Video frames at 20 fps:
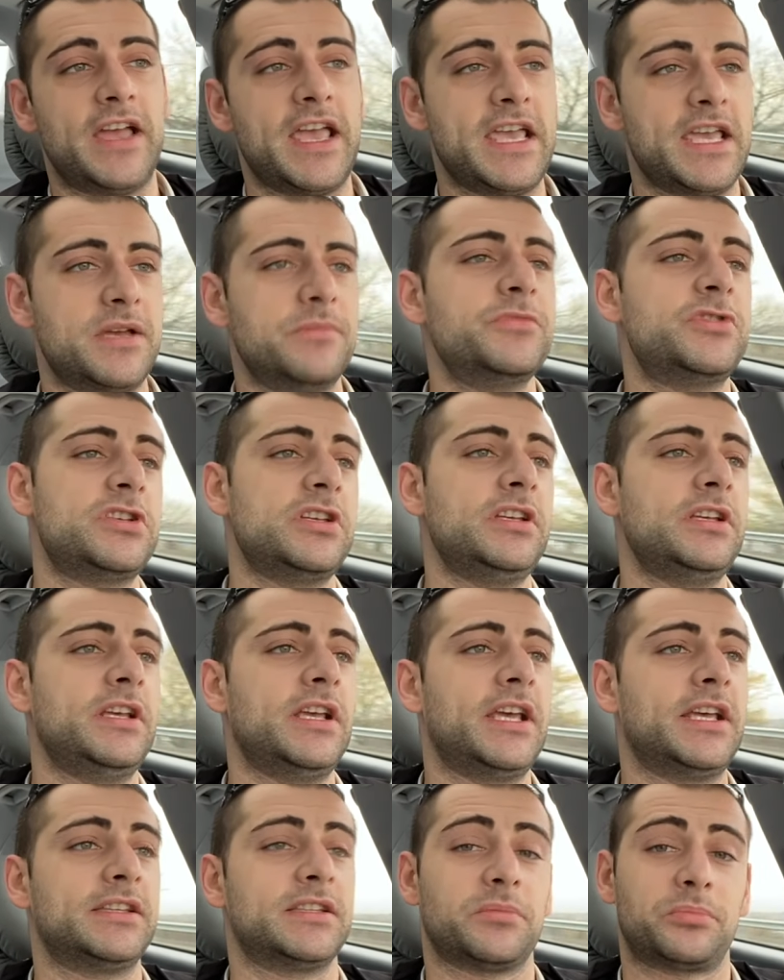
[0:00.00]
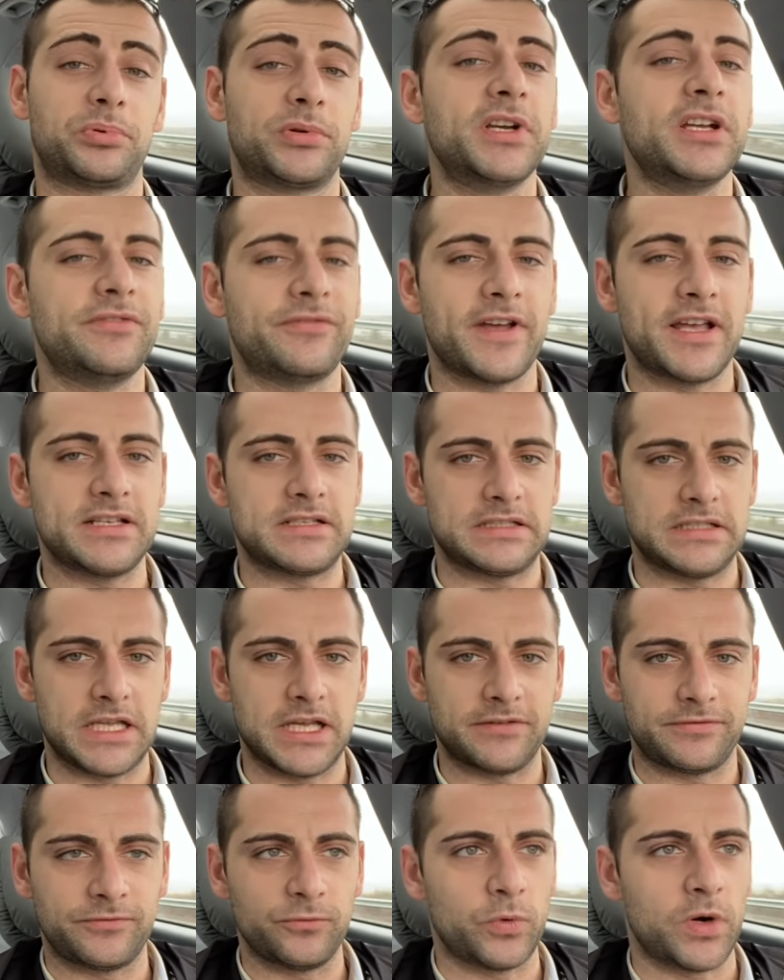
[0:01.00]
AMG in the
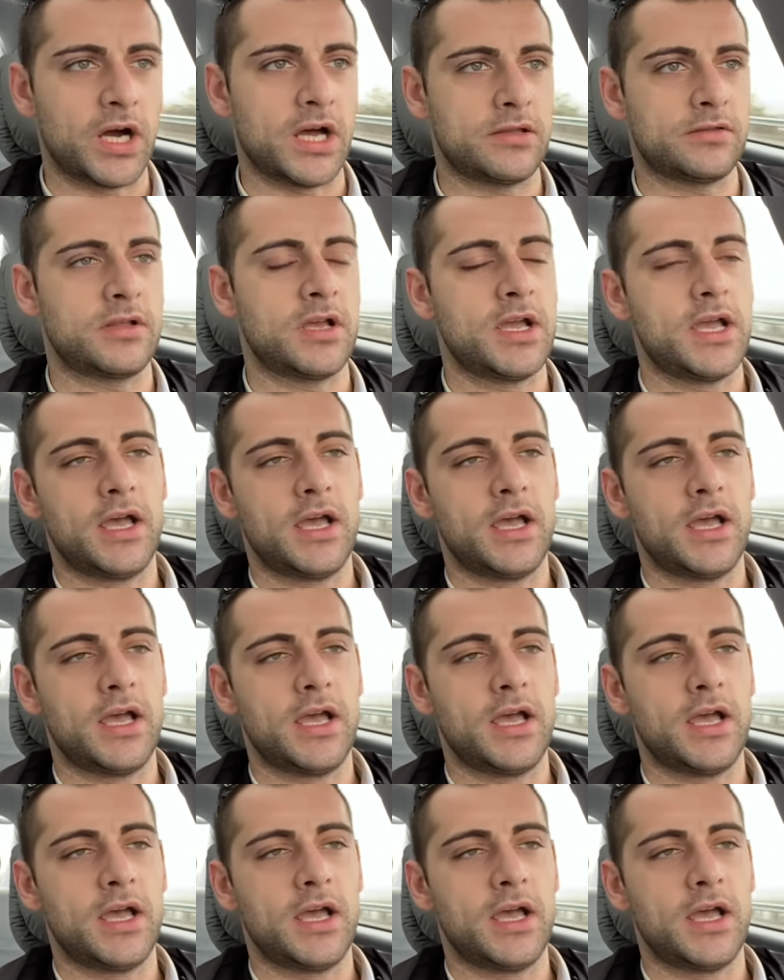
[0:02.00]
pre-facelift one.